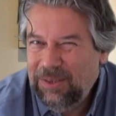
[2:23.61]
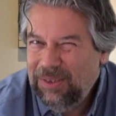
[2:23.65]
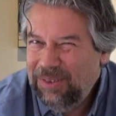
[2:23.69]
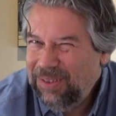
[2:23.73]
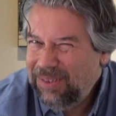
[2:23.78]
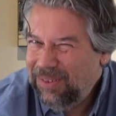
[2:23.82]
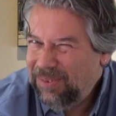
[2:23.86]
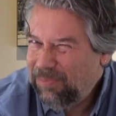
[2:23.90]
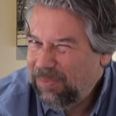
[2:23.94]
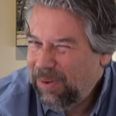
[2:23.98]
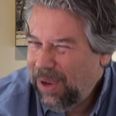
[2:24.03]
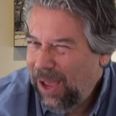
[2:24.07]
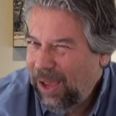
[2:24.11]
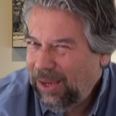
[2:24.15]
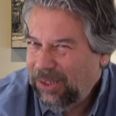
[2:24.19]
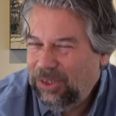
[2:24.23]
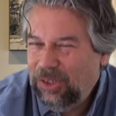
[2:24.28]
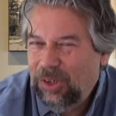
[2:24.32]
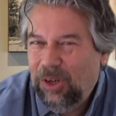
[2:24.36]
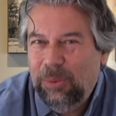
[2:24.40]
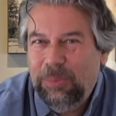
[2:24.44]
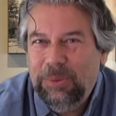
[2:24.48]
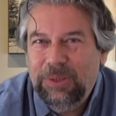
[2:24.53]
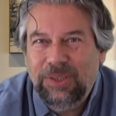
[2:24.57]
It's
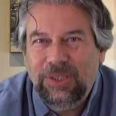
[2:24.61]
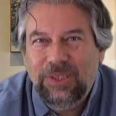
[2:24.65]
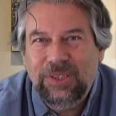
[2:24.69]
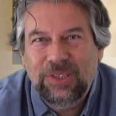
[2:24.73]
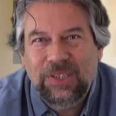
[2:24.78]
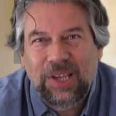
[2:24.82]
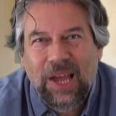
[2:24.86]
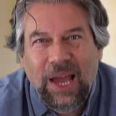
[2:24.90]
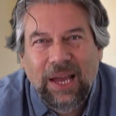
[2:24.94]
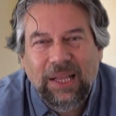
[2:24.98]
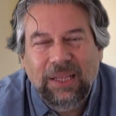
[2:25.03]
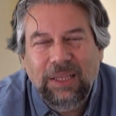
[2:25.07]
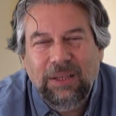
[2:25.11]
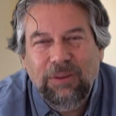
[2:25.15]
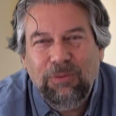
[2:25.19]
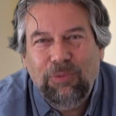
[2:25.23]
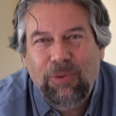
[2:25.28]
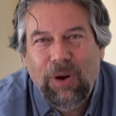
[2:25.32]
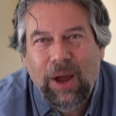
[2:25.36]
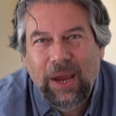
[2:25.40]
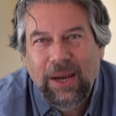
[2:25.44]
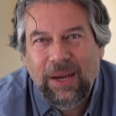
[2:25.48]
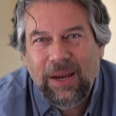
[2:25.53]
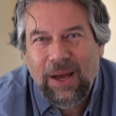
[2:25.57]
actually almost exactly
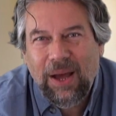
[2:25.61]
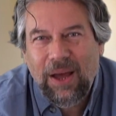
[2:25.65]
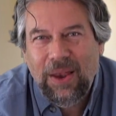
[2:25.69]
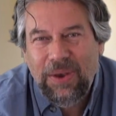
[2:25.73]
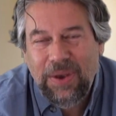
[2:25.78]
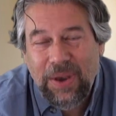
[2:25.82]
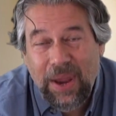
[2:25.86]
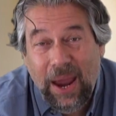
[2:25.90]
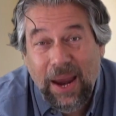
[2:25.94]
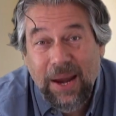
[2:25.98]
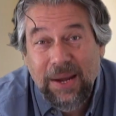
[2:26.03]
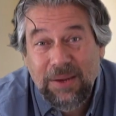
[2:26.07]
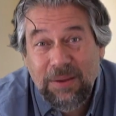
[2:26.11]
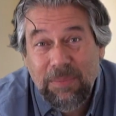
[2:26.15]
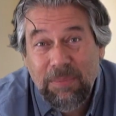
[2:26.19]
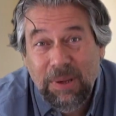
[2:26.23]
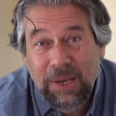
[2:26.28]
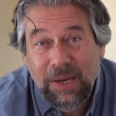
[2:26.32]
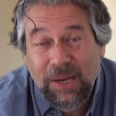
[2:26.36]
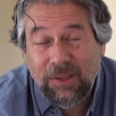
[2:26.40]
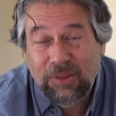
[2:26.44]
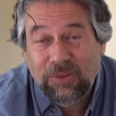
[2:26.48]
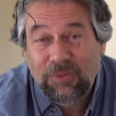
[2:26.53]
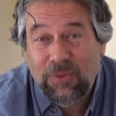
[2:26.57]
right on 90
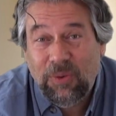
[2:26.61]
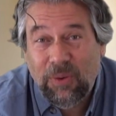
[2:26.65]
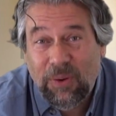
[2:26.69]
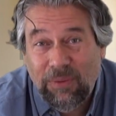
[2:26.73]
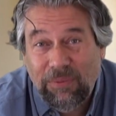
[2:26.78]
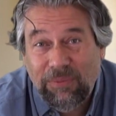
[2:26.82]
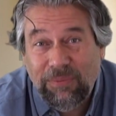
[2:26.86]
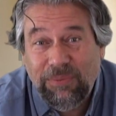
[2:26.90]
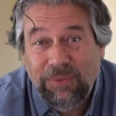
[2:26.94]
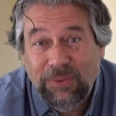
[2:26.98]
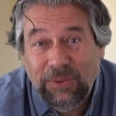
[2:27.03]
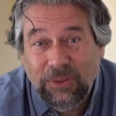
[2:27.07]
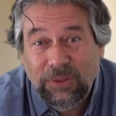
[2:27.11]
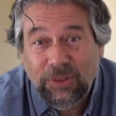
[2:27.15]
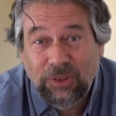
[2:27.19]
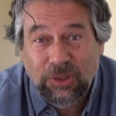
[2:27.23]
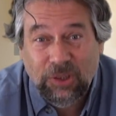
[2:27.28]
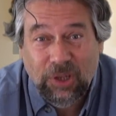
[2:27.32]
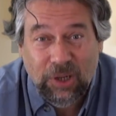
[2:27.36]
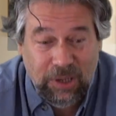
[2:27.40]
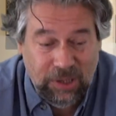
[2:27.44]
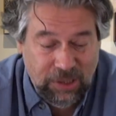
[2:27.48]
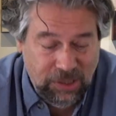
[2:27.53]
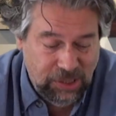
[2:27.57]
minutes for a full
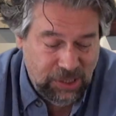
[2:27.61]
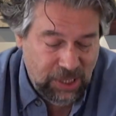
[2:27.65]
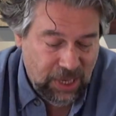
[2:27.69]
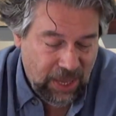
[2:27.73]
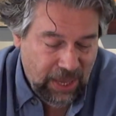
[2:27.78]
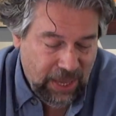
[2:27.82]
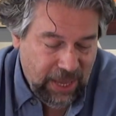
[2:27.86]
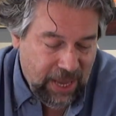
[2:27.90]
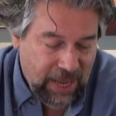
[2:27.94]
charge.